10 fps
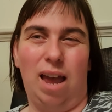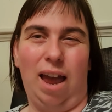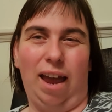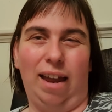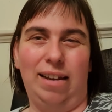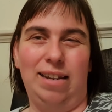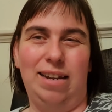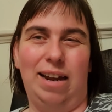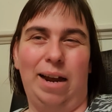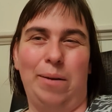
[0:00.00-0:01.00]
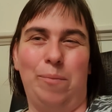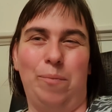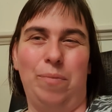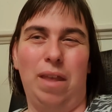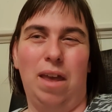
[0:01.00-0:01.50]
and
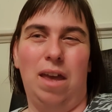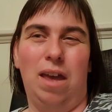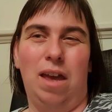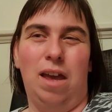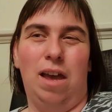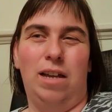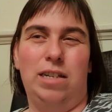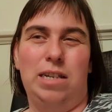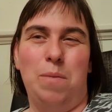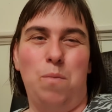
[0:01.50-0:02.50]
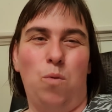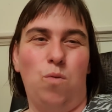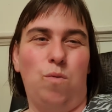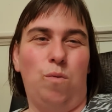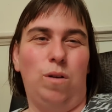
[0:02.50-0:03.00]

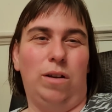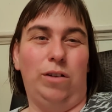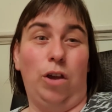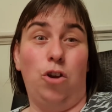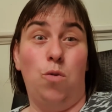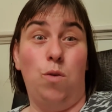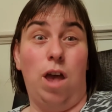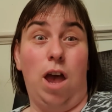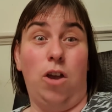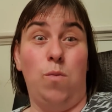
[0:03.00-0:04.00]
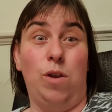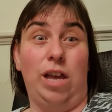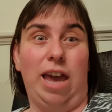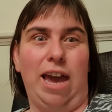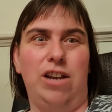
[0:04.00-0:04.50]
simple like
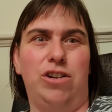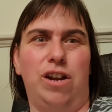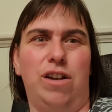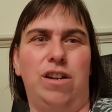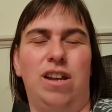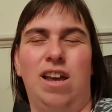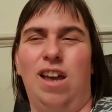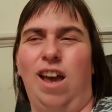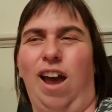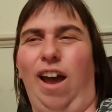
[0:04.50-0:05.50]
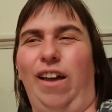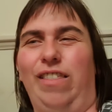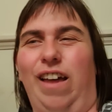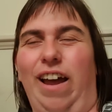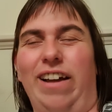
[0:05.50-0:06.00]
communication and
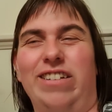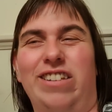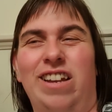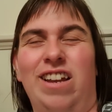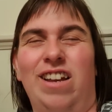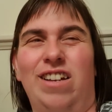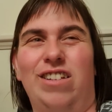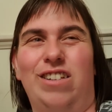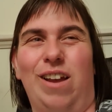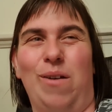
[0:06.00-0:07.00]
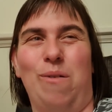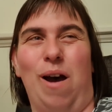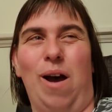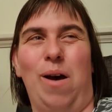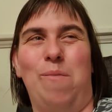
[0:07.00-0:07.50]
that. So
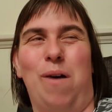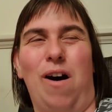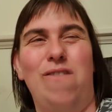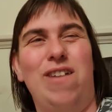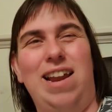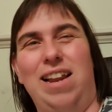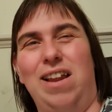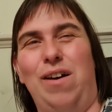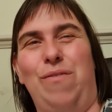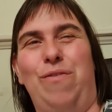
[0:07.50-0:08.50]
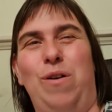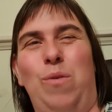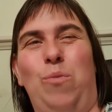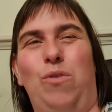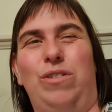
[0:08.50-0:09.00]
I really love,
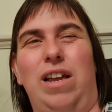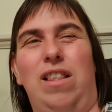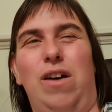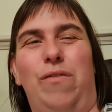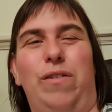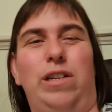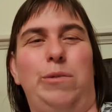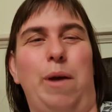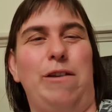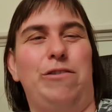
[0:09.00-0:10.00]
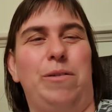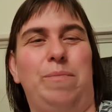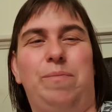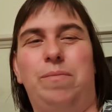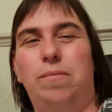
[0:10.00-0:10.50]
Love on the Spectrum.
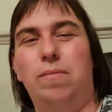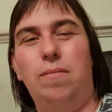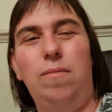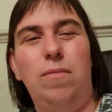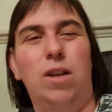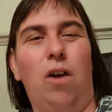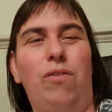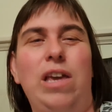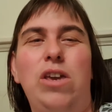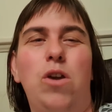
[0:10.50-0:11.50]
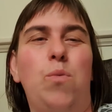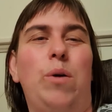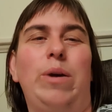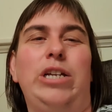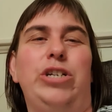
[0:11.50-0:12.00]
I think you will
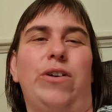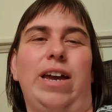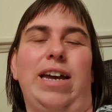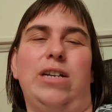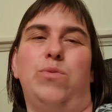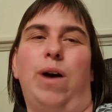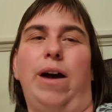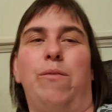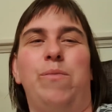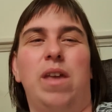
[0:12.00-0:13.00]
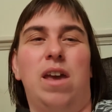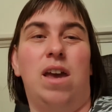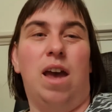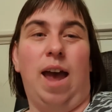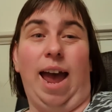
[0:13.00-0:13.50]
enjoy it as well.
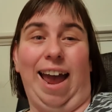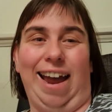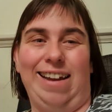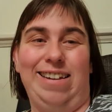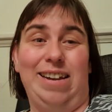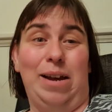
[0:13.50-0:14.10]
And